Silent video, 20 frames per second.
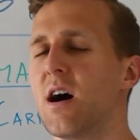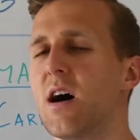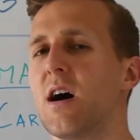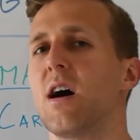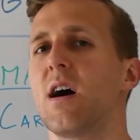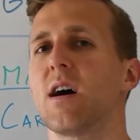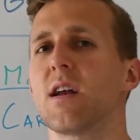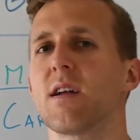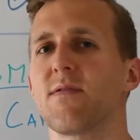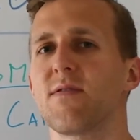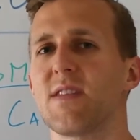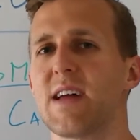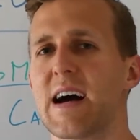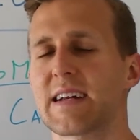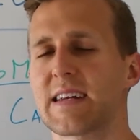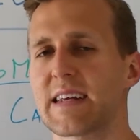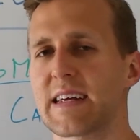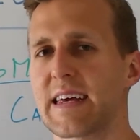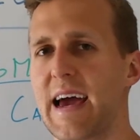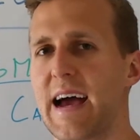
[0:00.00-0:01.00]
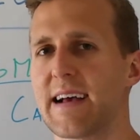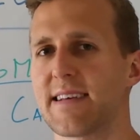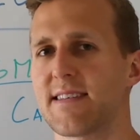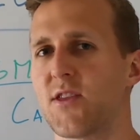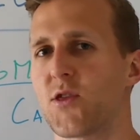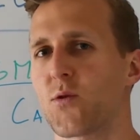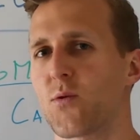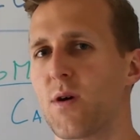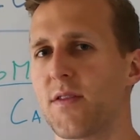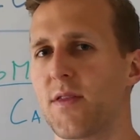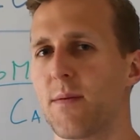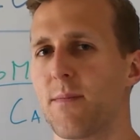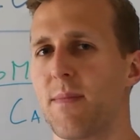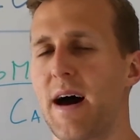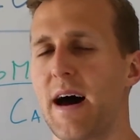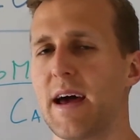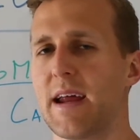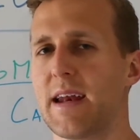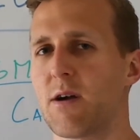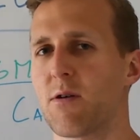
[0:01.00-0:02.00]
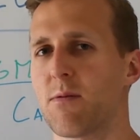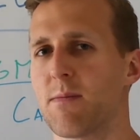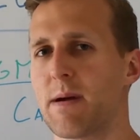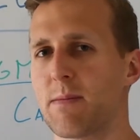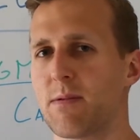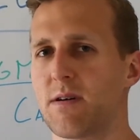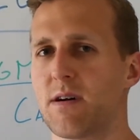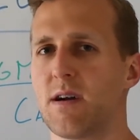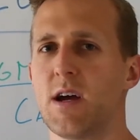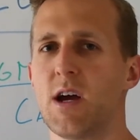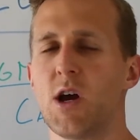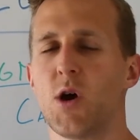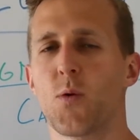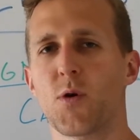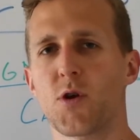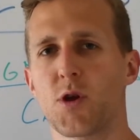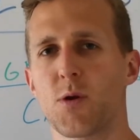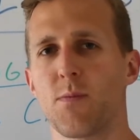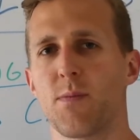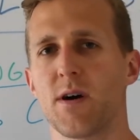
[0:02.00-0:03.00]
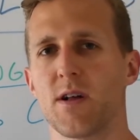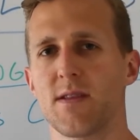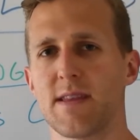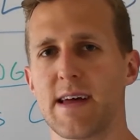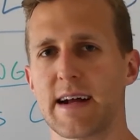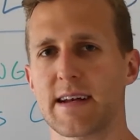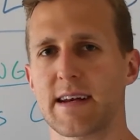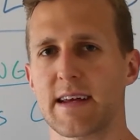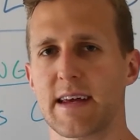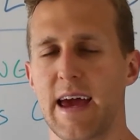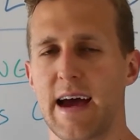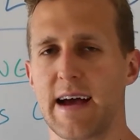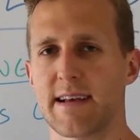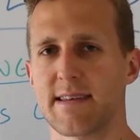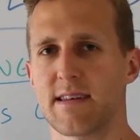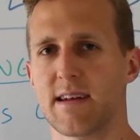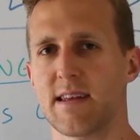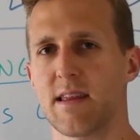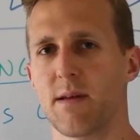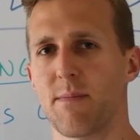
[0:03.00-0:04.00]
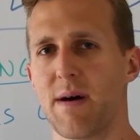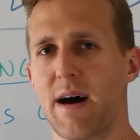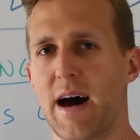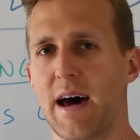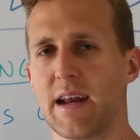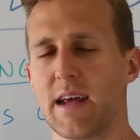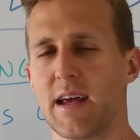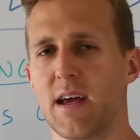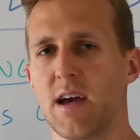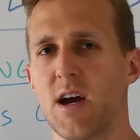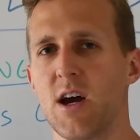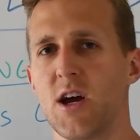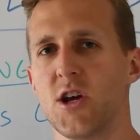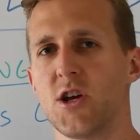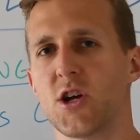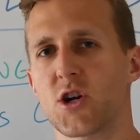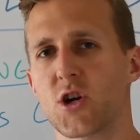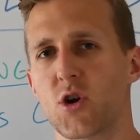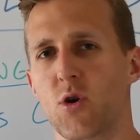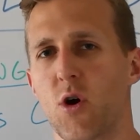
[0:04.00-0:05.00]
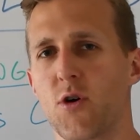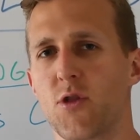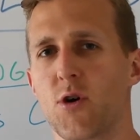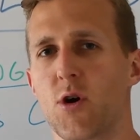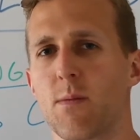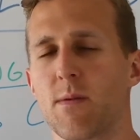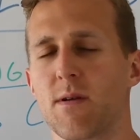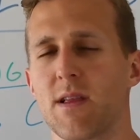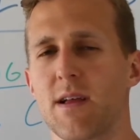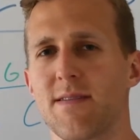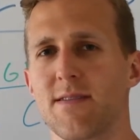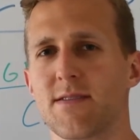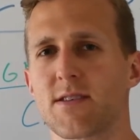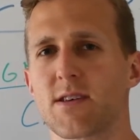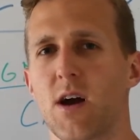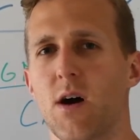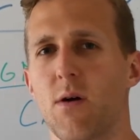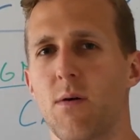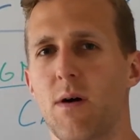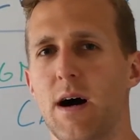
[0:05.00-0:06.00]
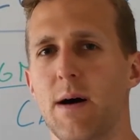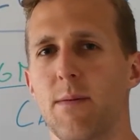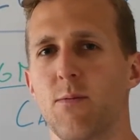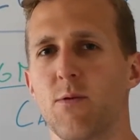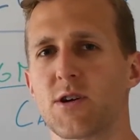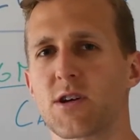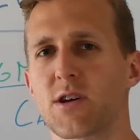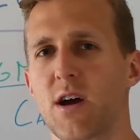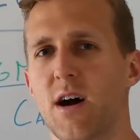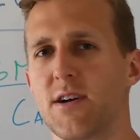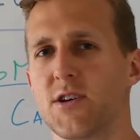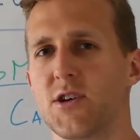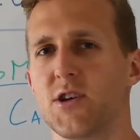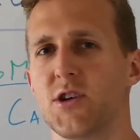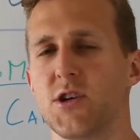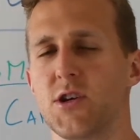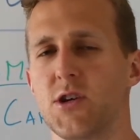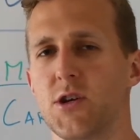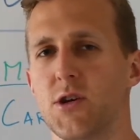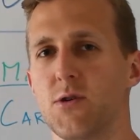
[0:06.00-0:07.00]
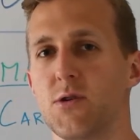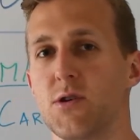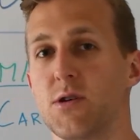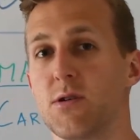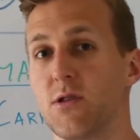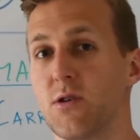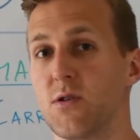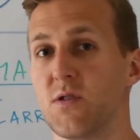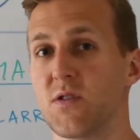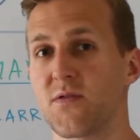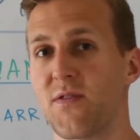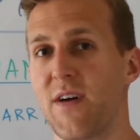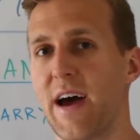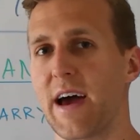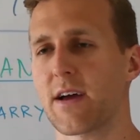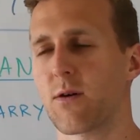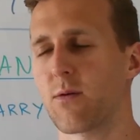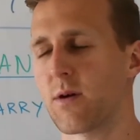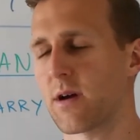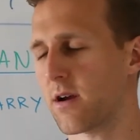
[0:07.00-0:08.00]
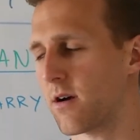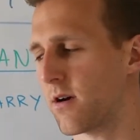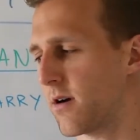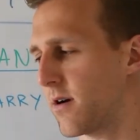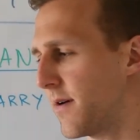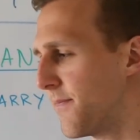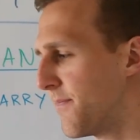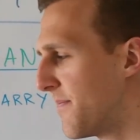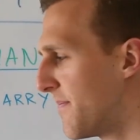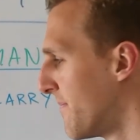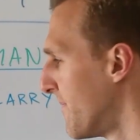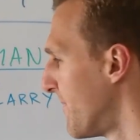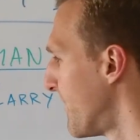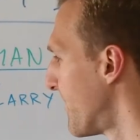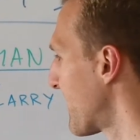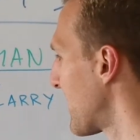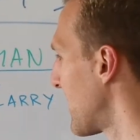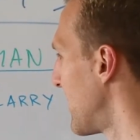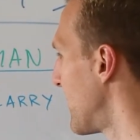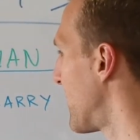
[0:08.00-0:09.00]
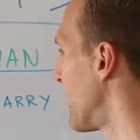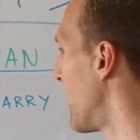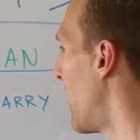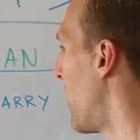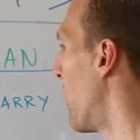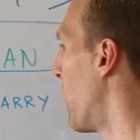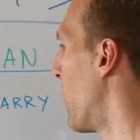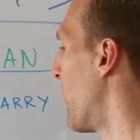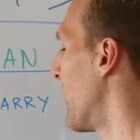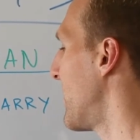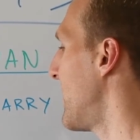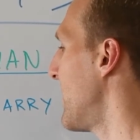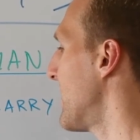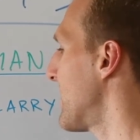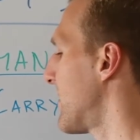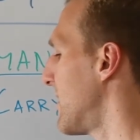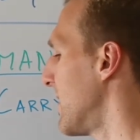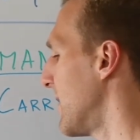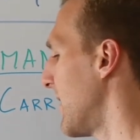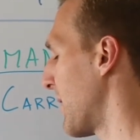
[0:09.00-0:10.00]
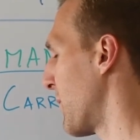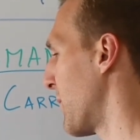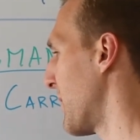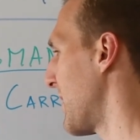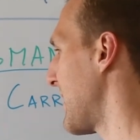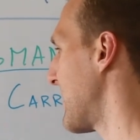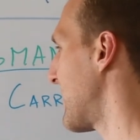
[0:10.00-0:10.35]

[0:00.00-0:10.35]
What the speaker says: ton of lactic acid throughout the body. Now remember, when you build lactic acid in the body, your growth hormone levels go up, which causes you to lose fat quicker. So what this, like what I